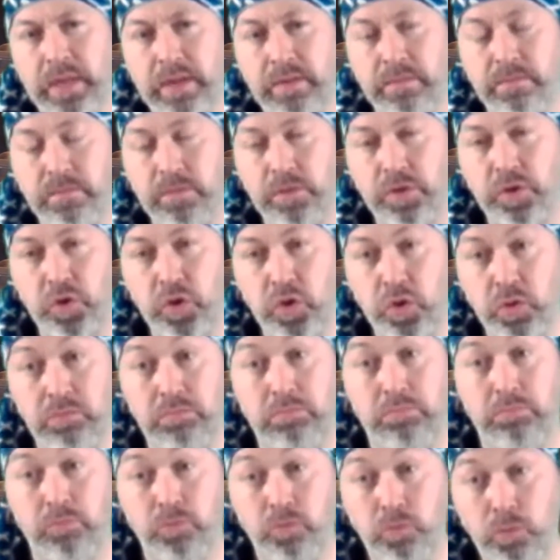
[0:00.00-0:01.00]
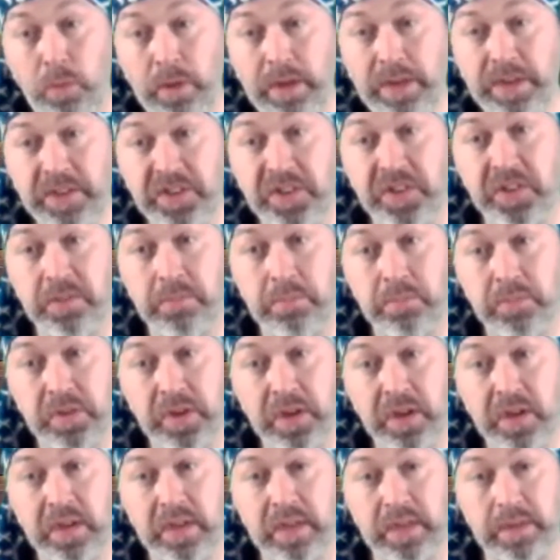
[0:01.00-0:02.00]
for quite some
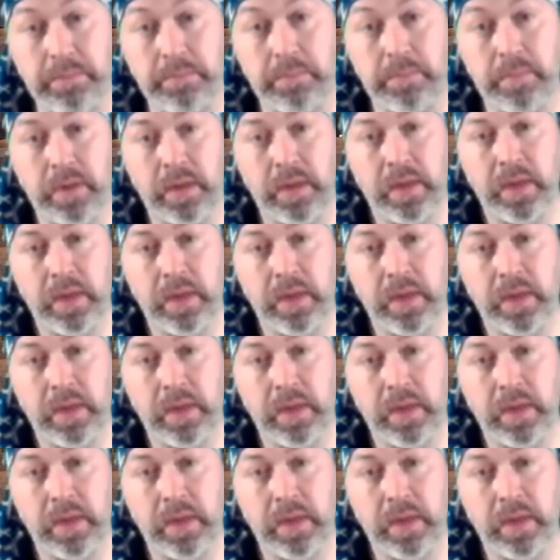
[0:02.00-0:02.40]
time,